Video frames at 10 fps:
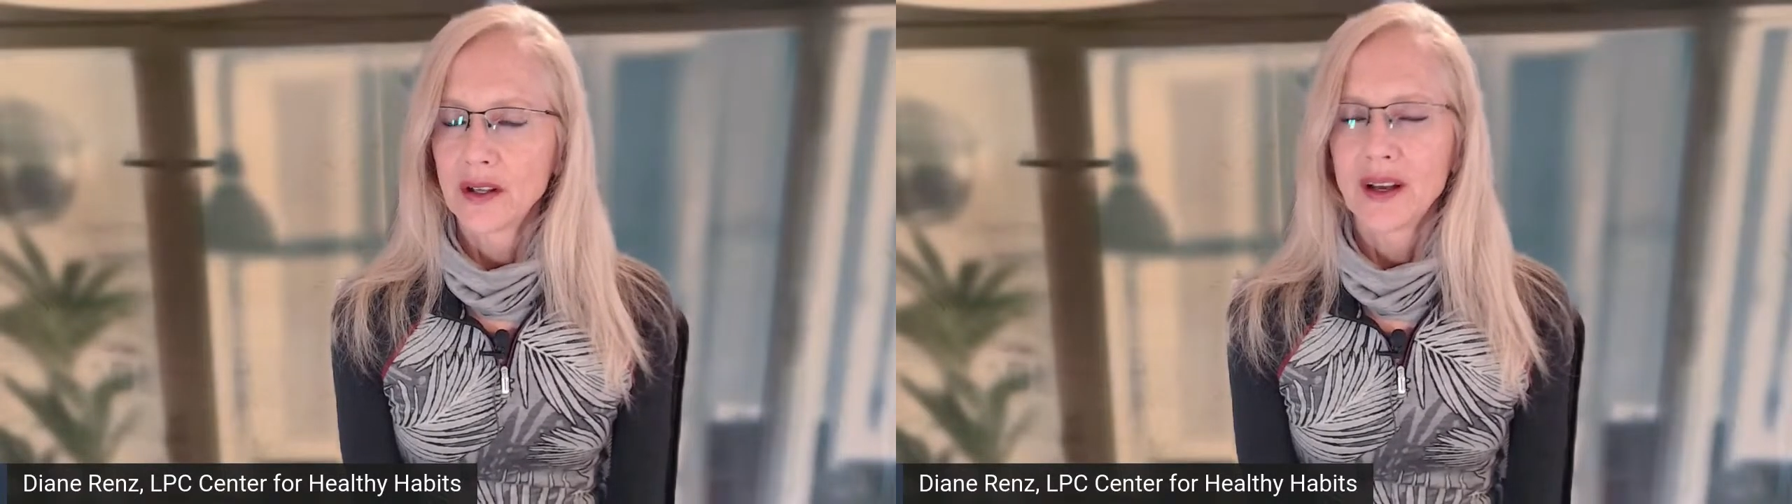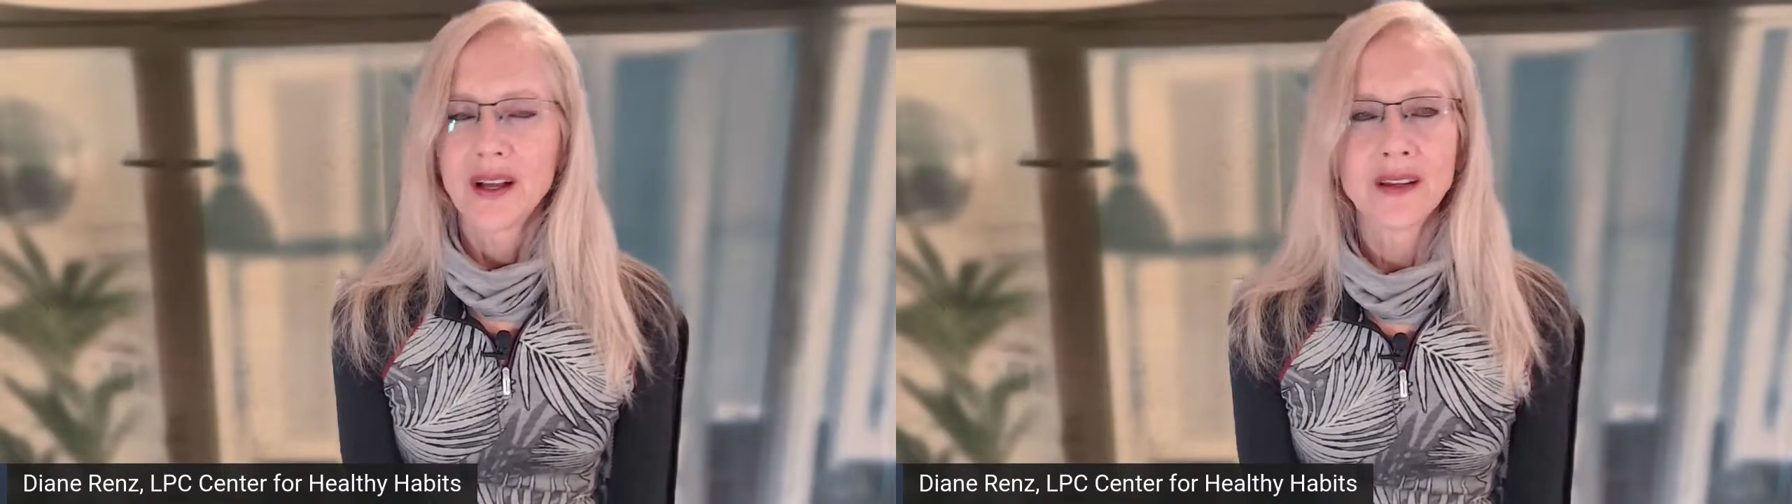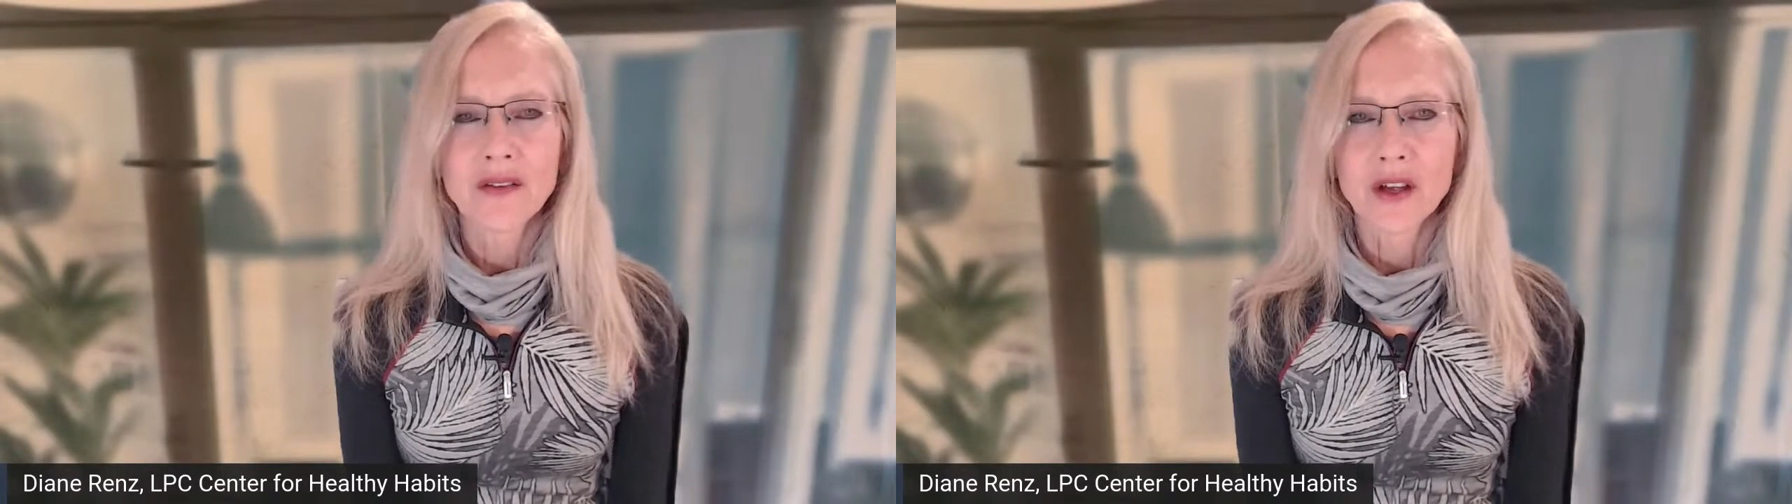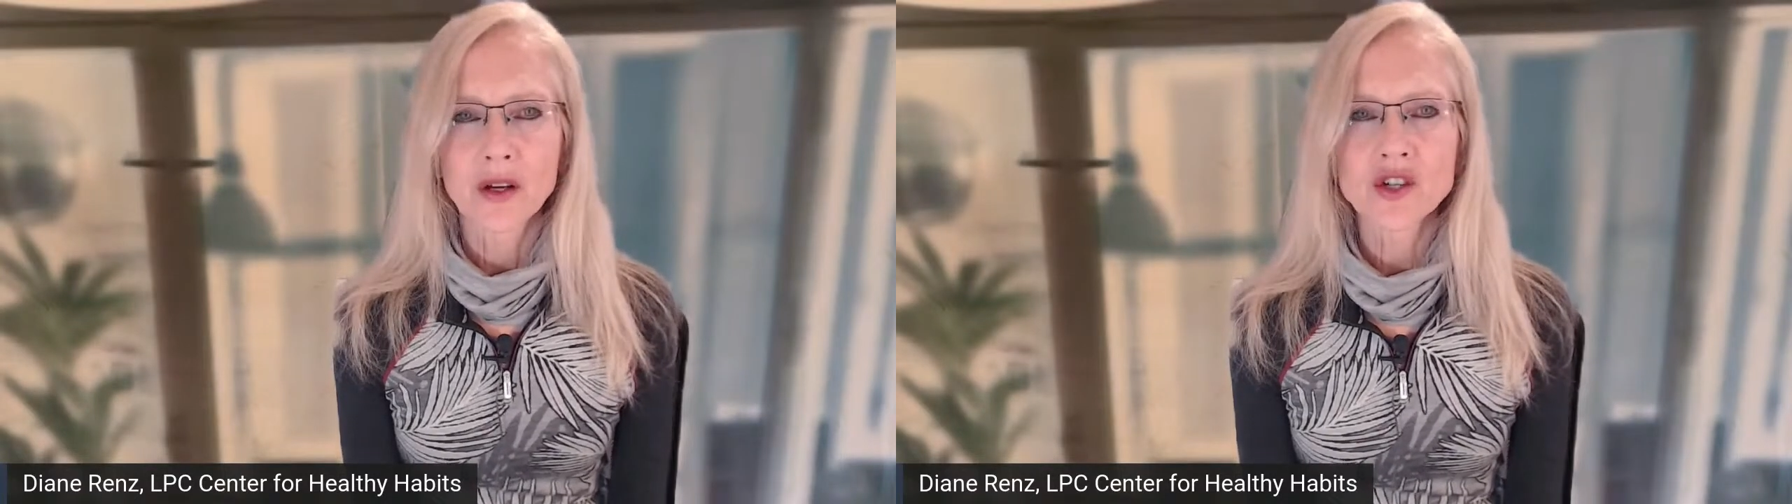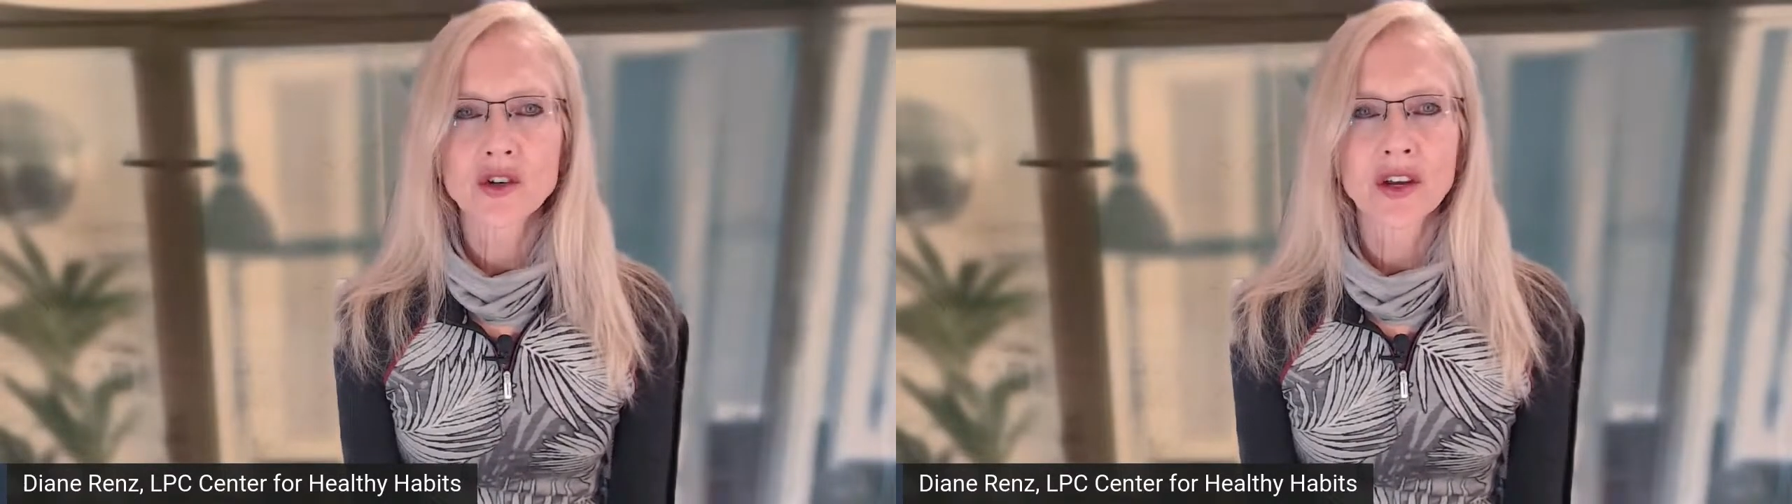love it because you're
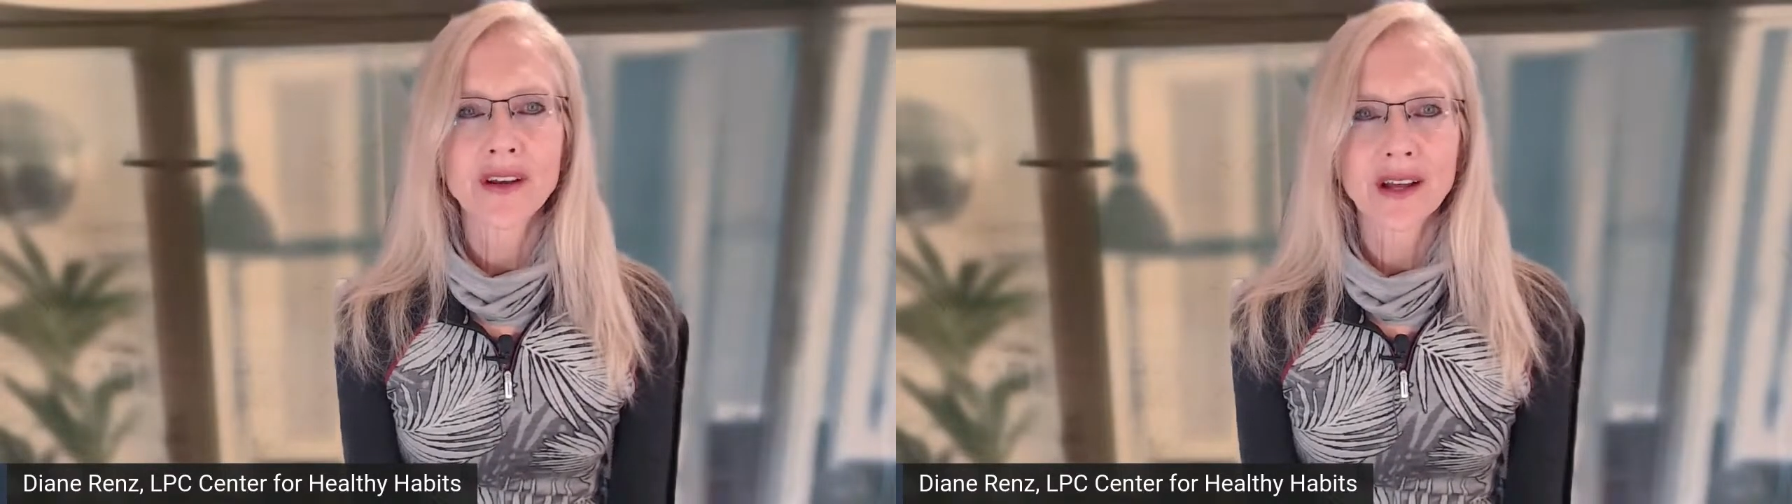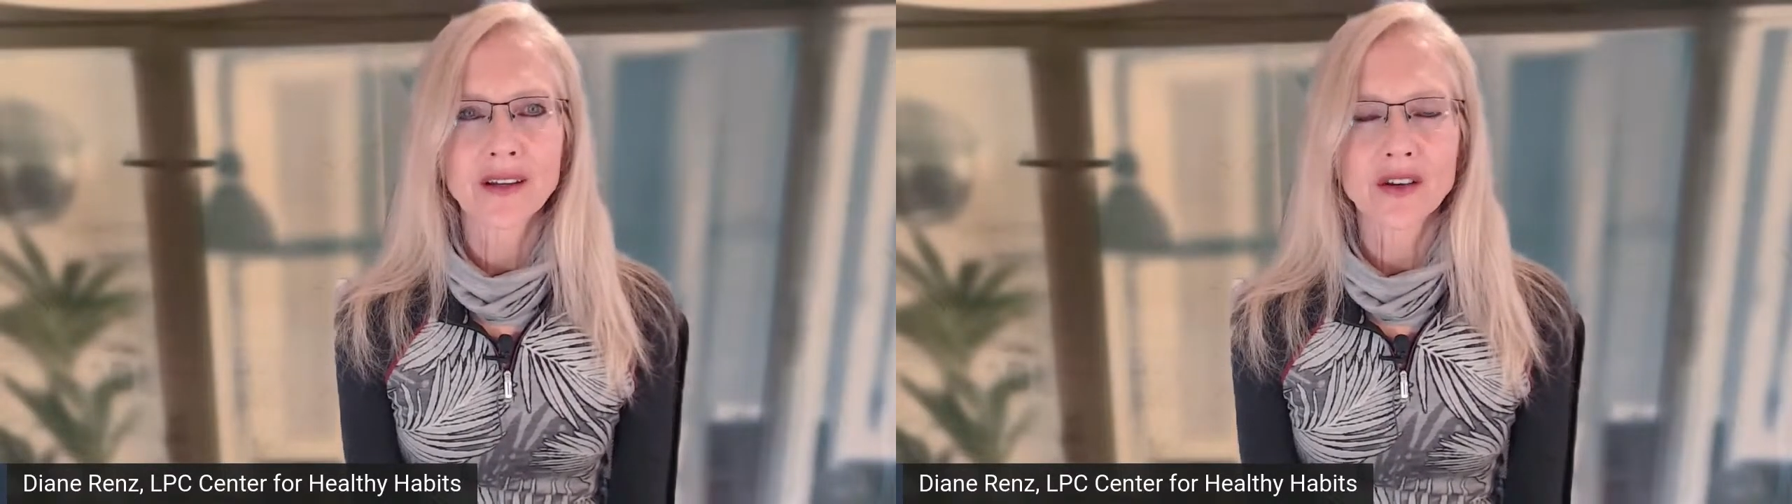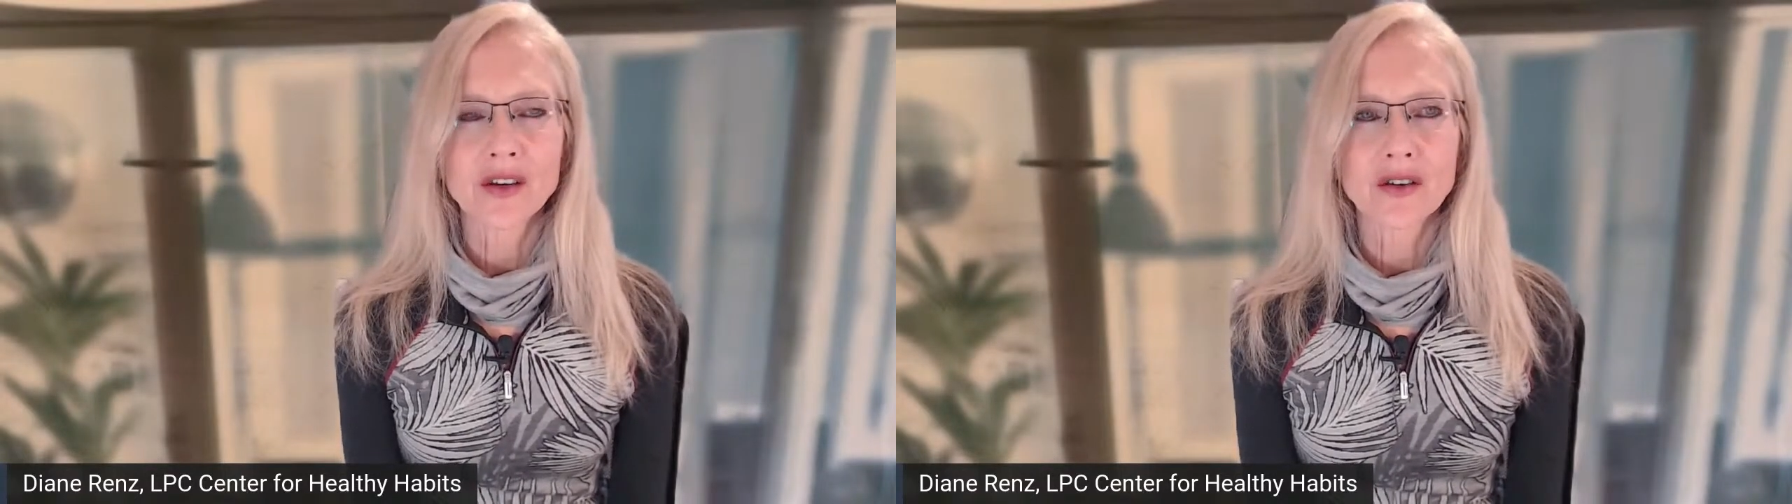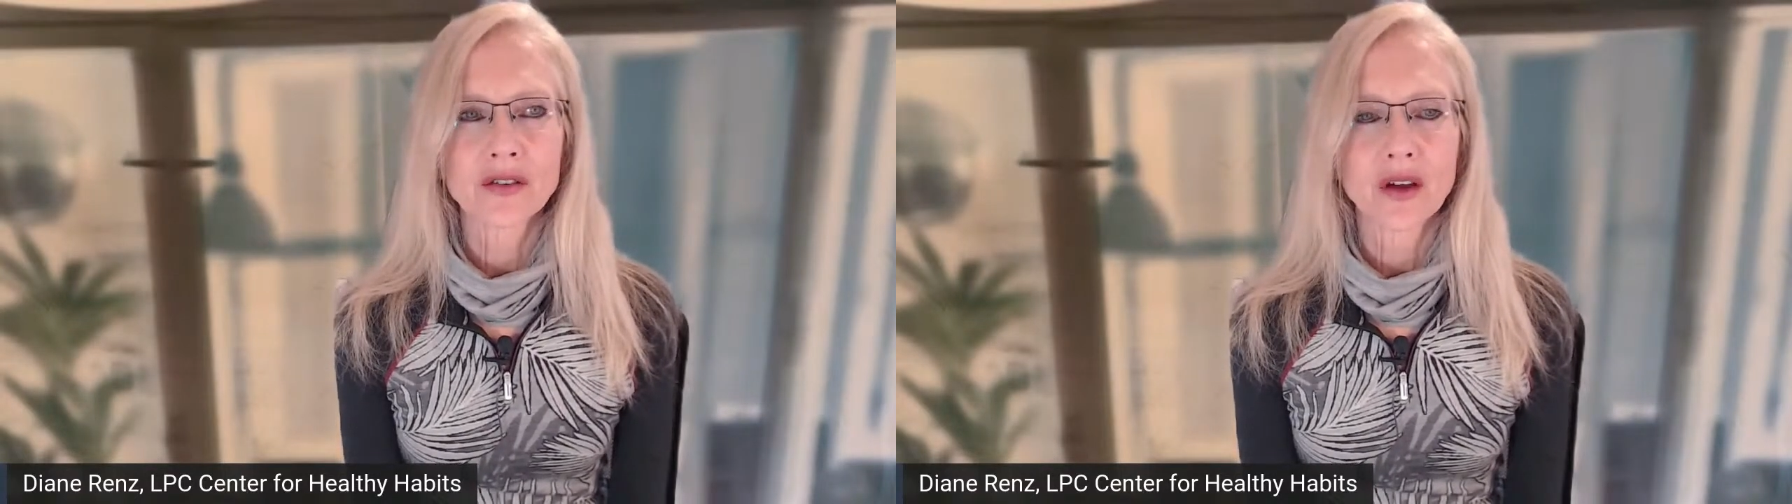connected to yourself.